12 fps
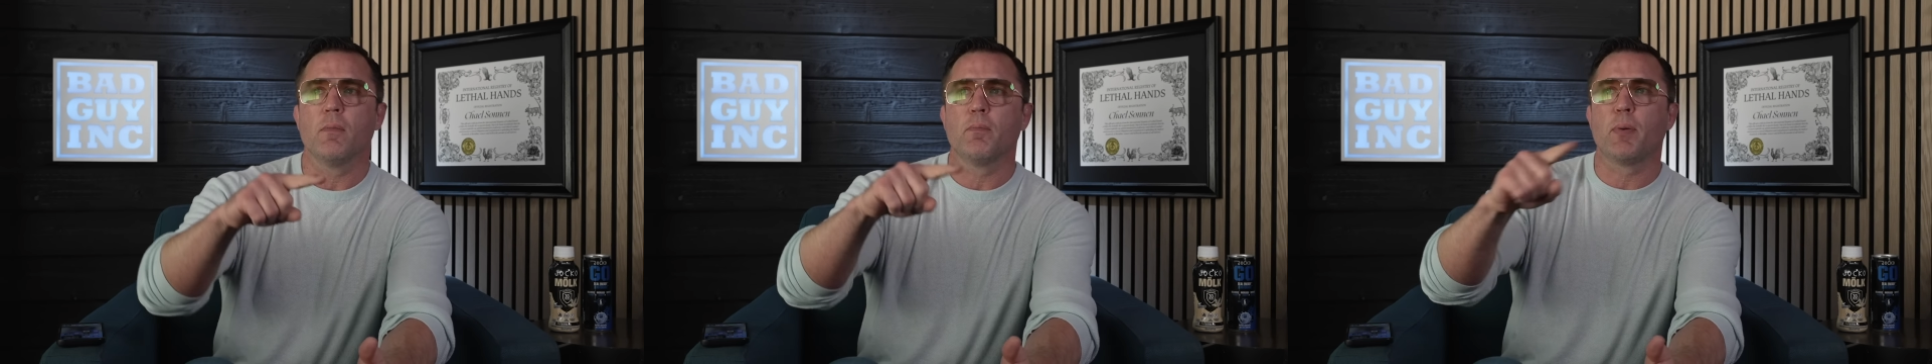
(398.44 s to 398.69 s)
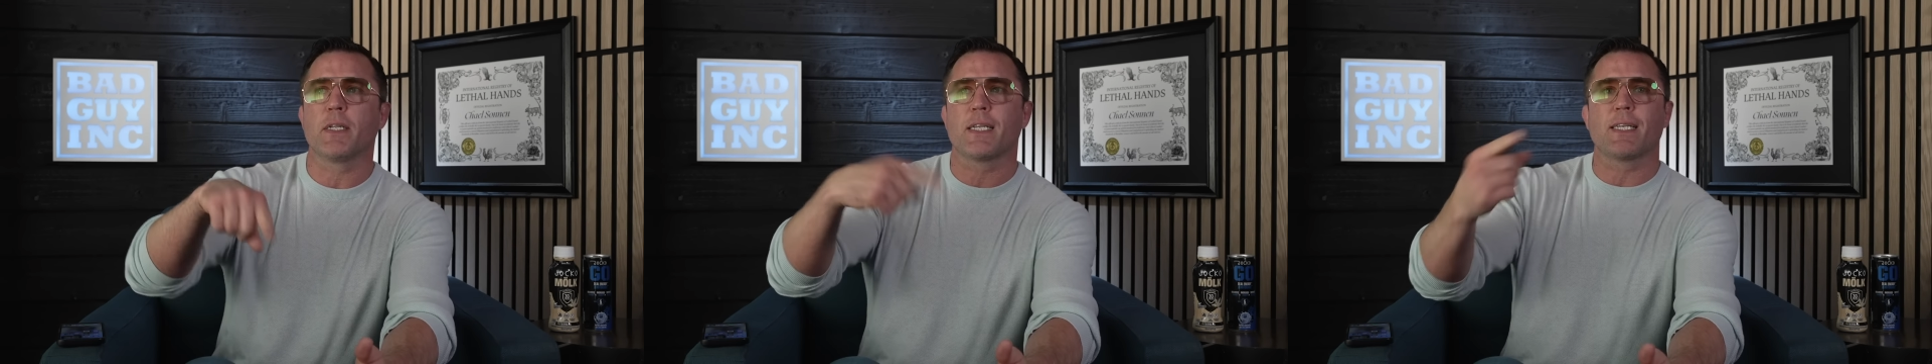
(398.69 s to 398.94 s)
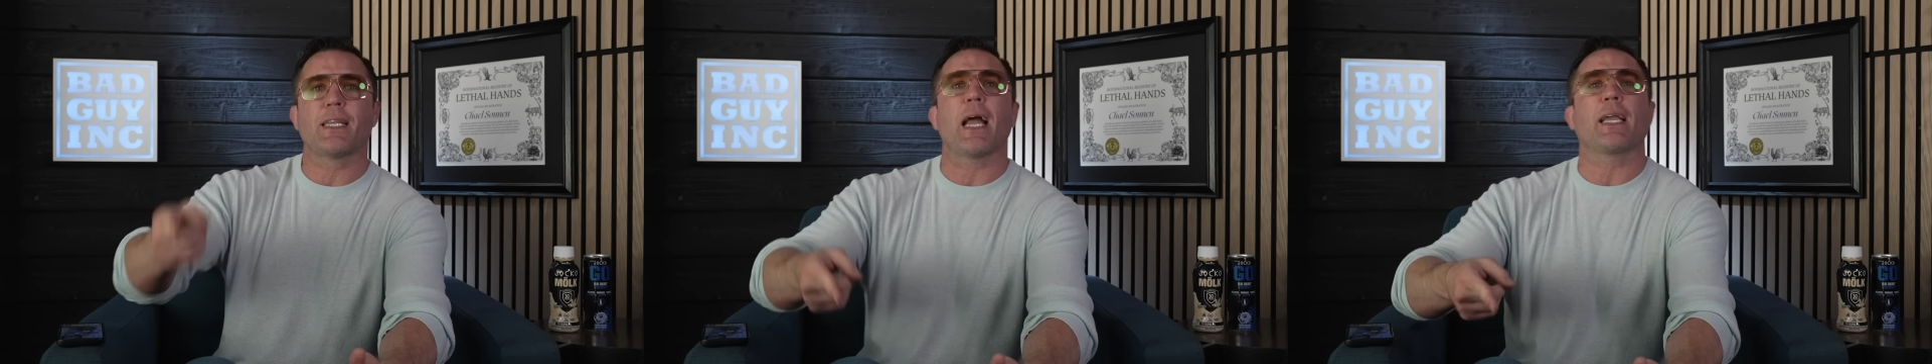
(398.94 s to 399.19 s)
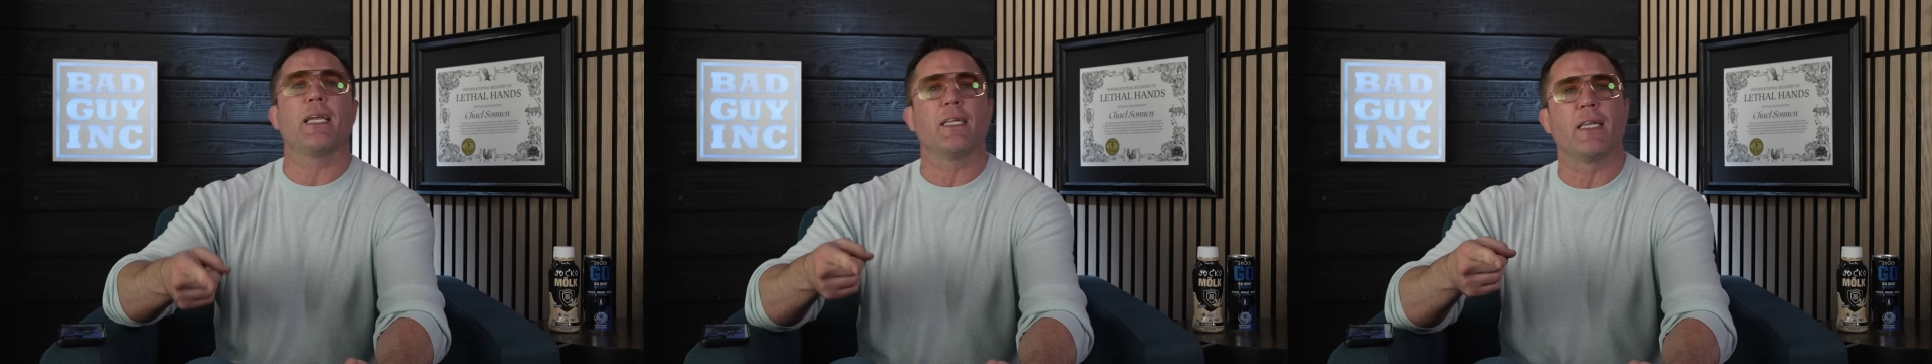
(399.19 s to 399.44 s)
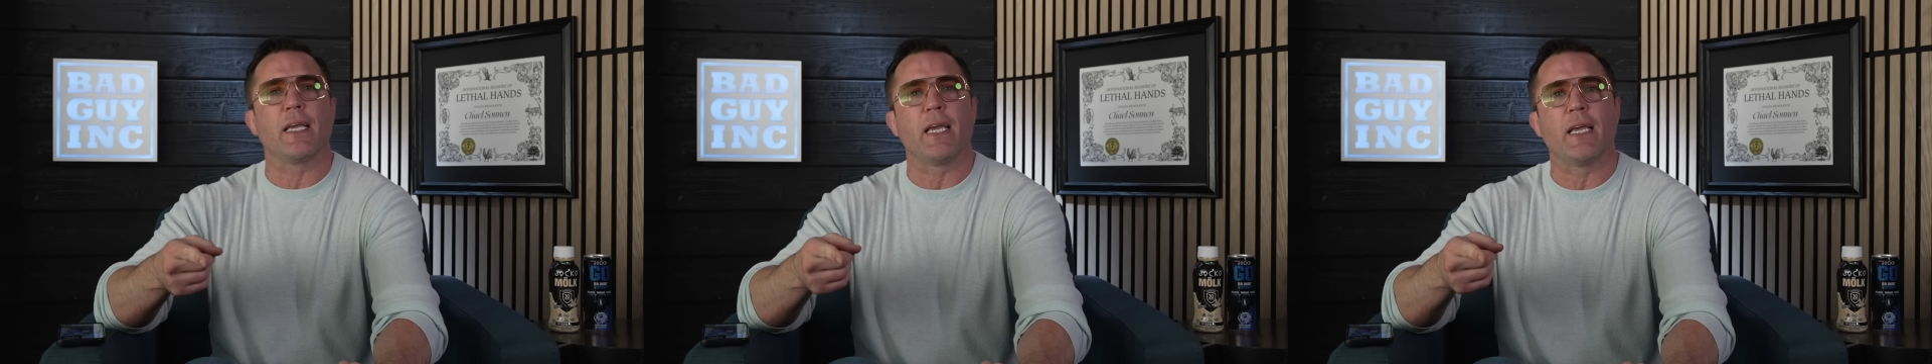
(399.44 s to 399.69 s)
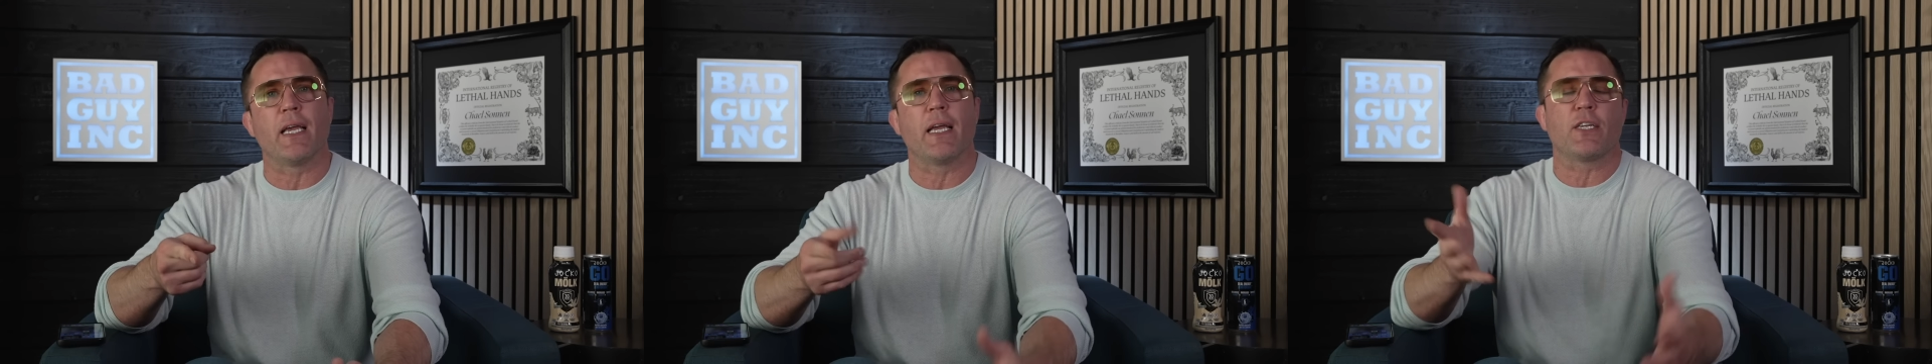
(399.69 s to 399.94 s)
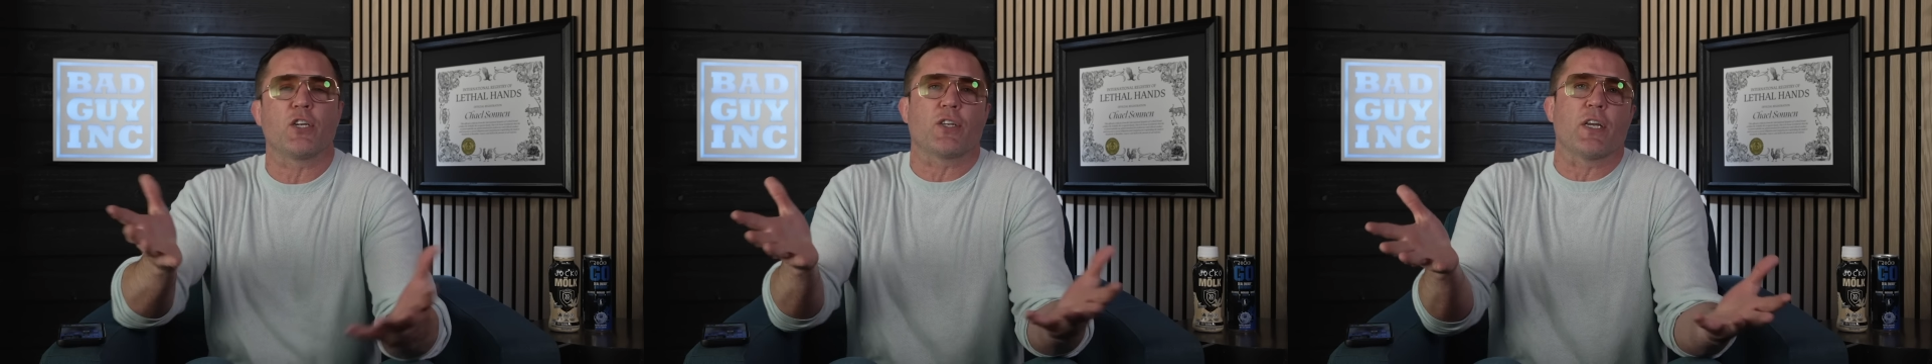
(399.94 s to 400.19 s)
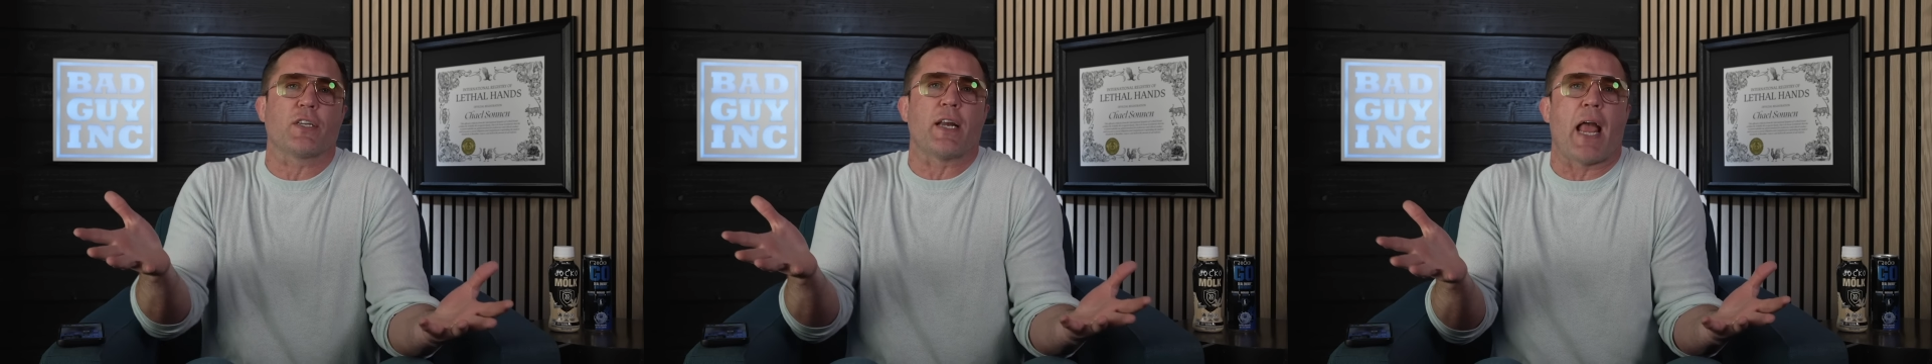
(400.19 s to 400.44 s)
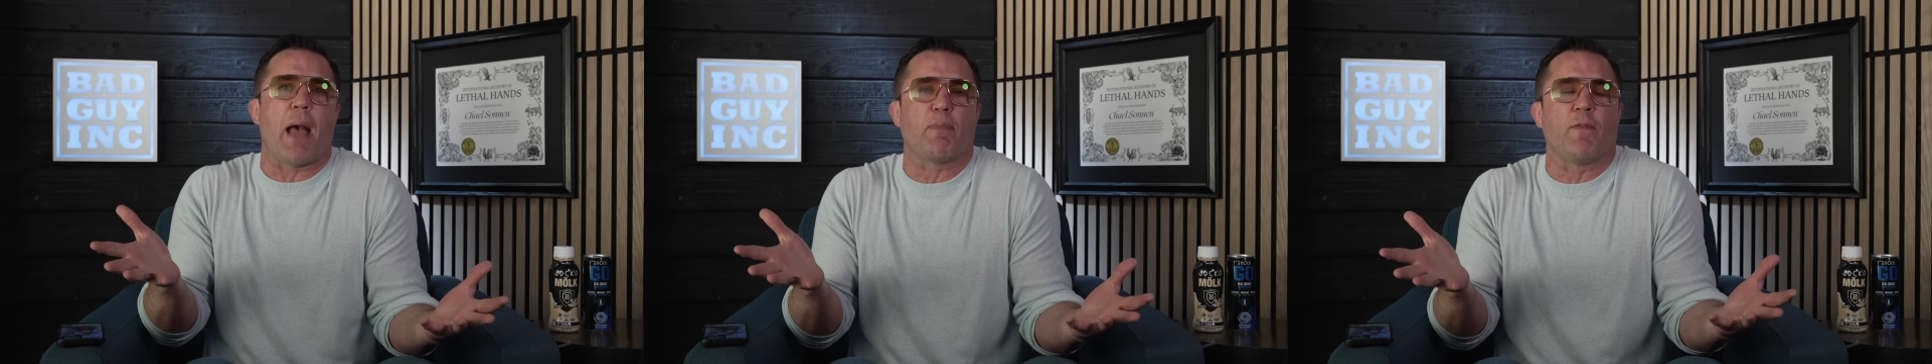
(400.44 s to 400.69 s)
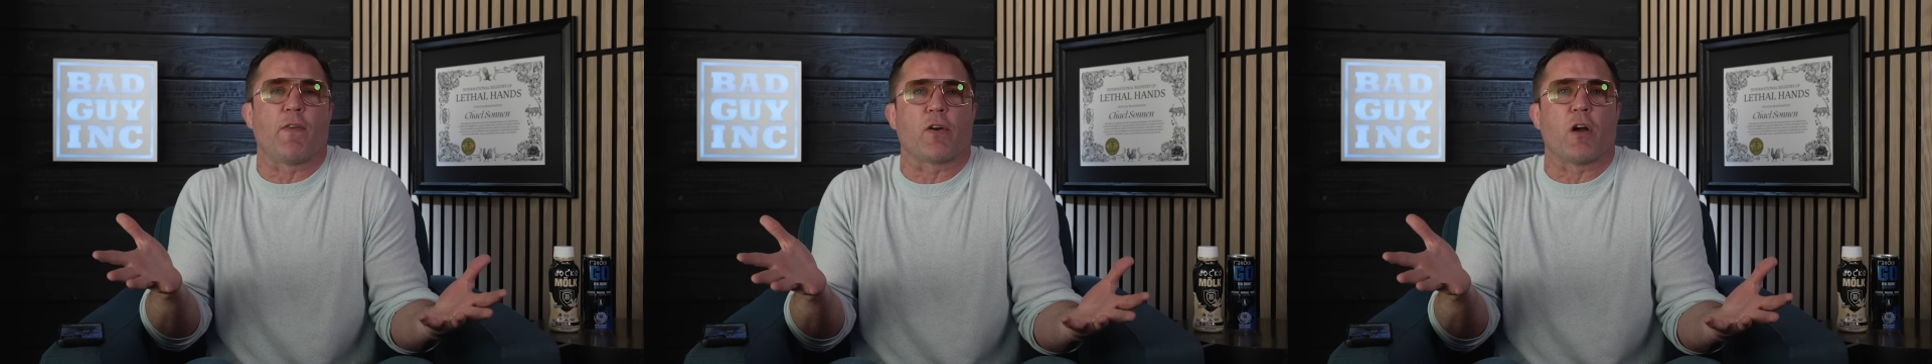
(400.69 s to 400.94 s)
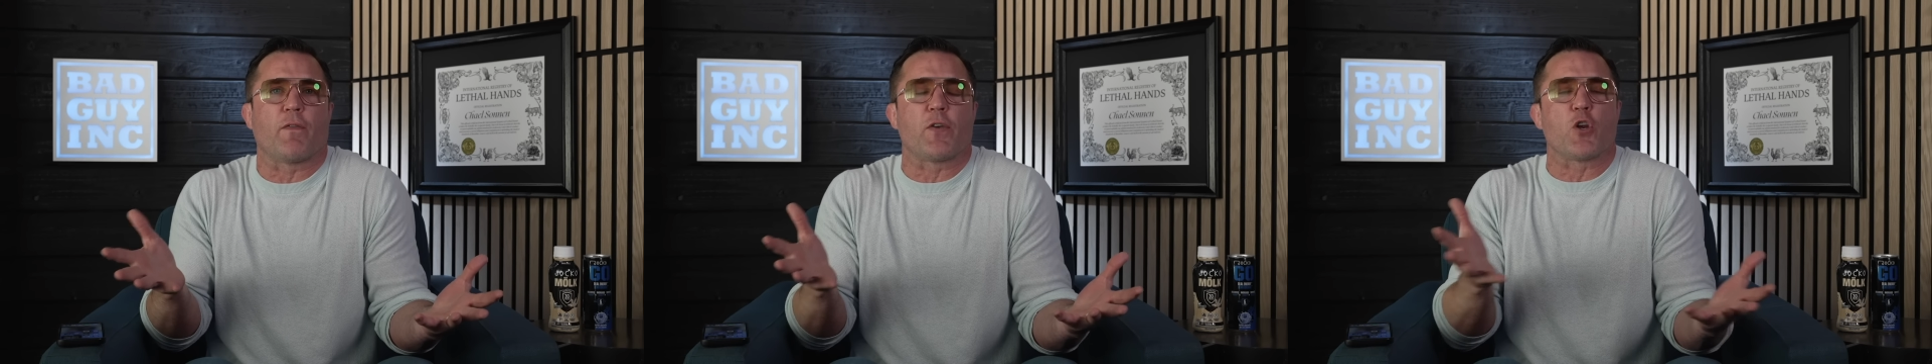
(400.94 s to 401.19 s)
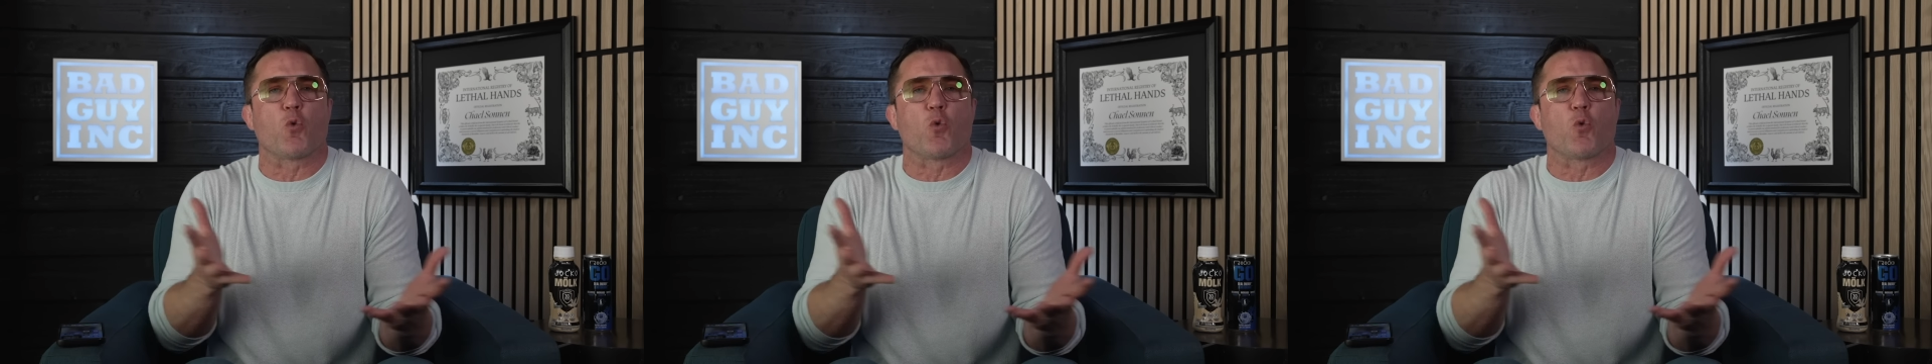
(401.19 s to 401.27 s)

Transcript: But secondly, it just doesn't happen very often.